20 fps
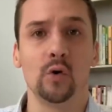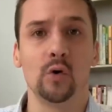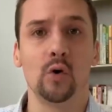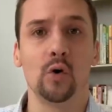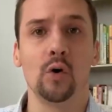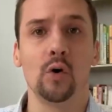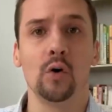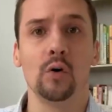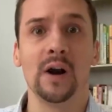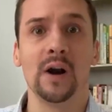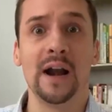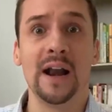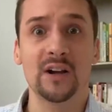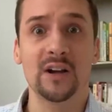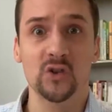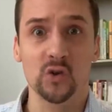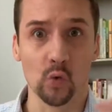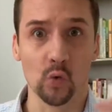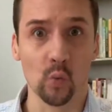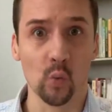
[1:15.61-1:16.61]
Palm,
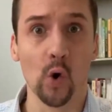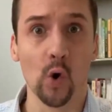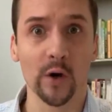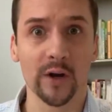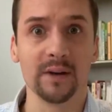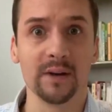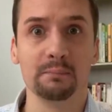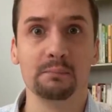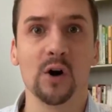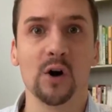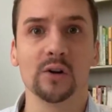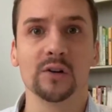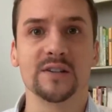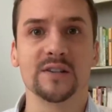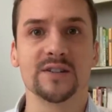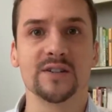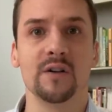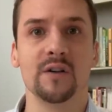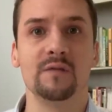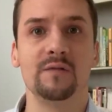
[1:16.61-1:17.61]
explains complicated
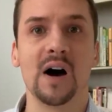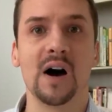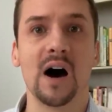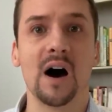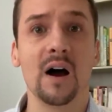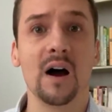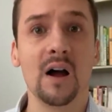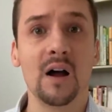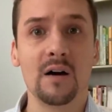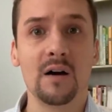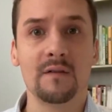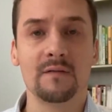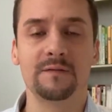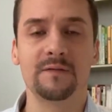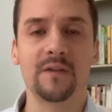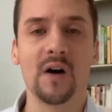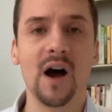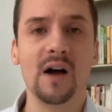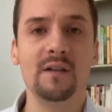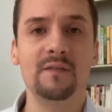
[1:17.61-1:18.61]
jokes during a
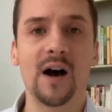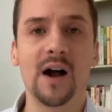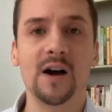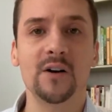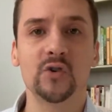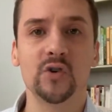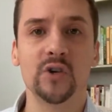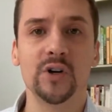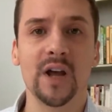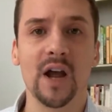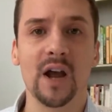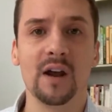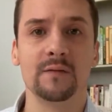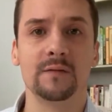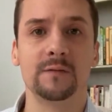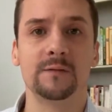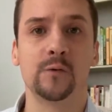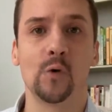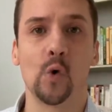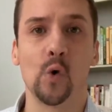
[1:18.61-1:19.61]
demonstration with
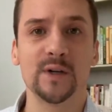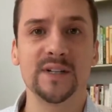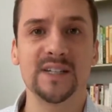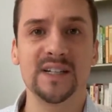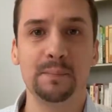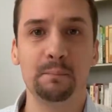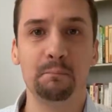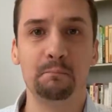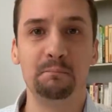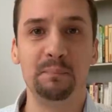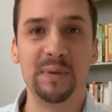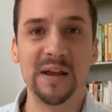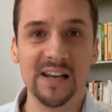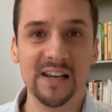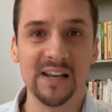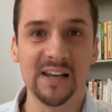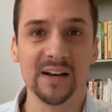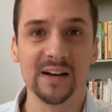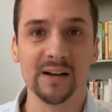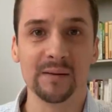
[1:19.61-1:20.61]
Dr. Alan Thompson,
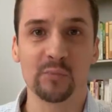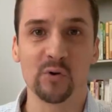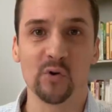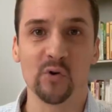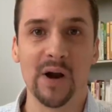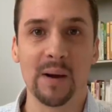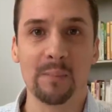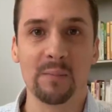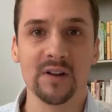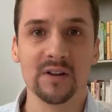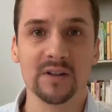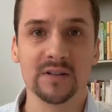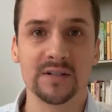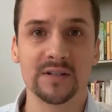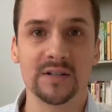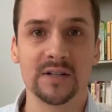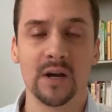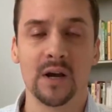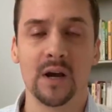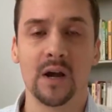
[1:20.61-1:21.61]
a world AI
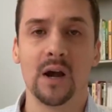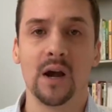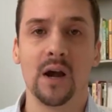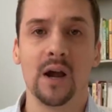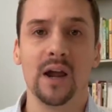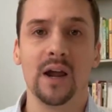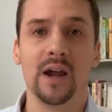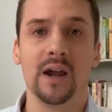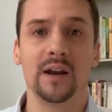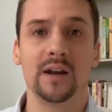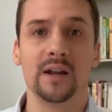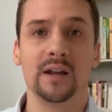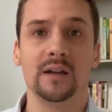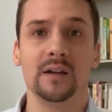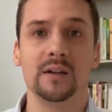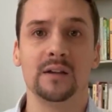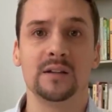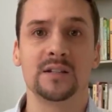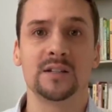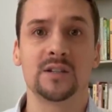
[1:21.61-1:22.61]
expert that
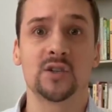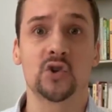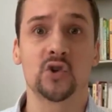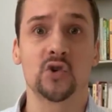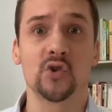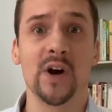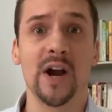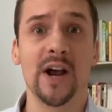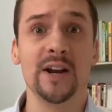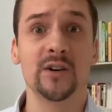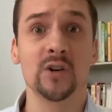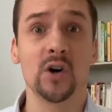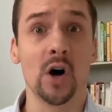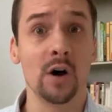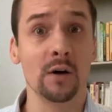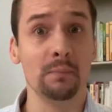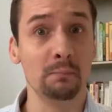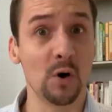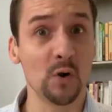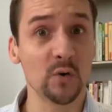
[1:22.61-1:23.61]
specializes in the
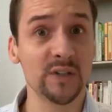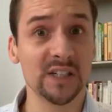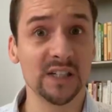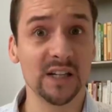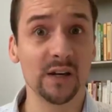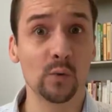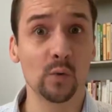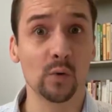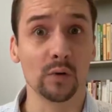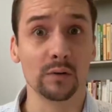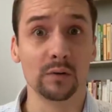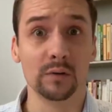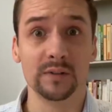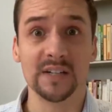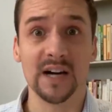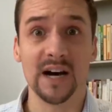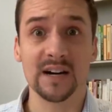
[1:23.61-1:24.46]
augmentation of human